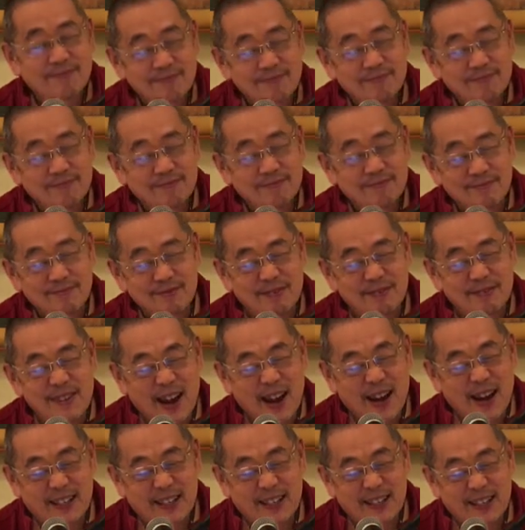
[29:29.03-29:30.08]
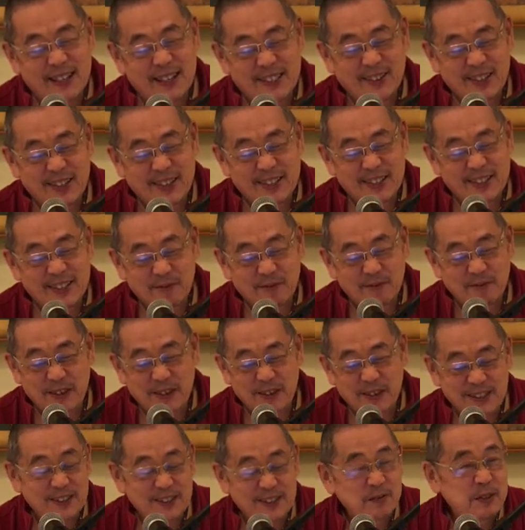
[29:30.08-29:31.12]
not enjoying so much in the
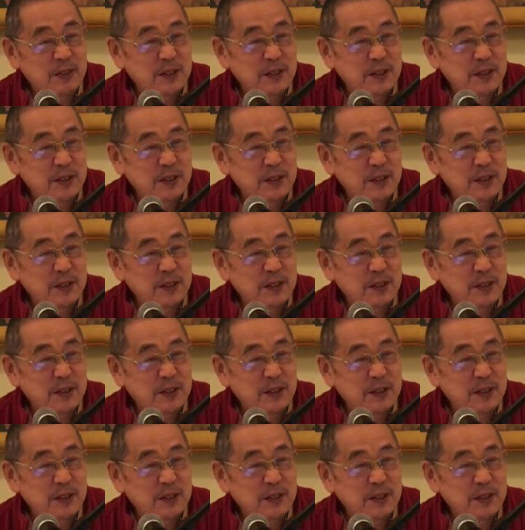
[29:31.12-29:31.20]
material